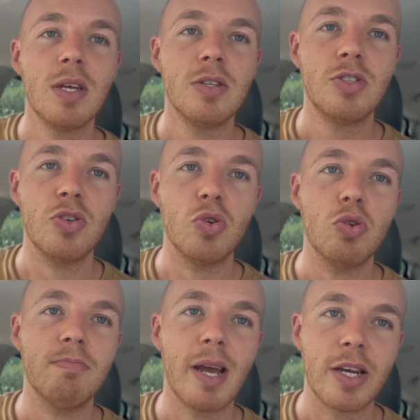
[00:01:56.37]
to
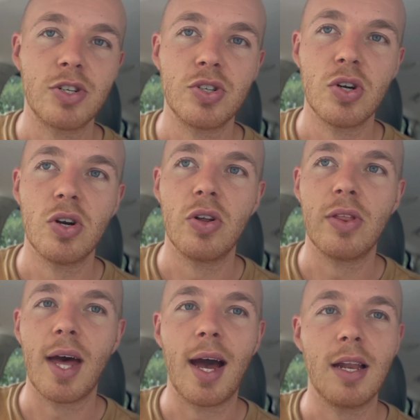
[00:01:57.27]
make sure
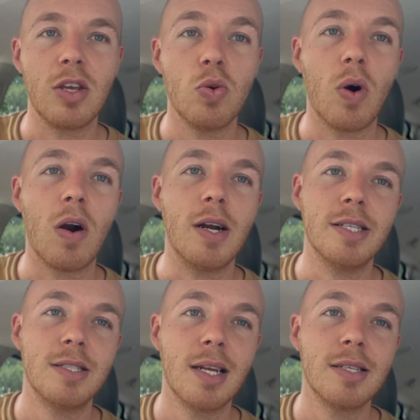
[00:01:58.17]
that you are a
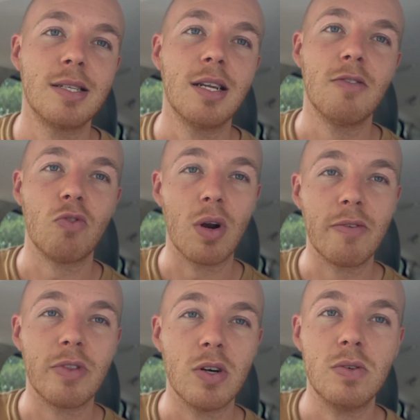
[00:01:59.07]
citizen of one
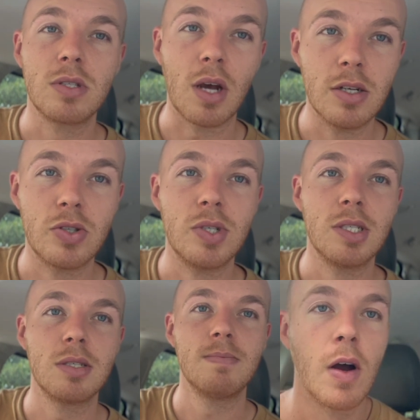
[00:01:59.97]
of those
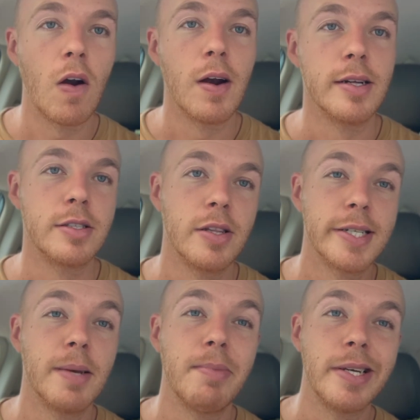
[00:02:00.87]
countries. All right, so
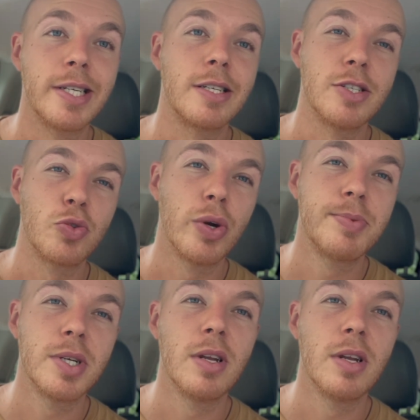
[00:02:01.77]
that's a basic description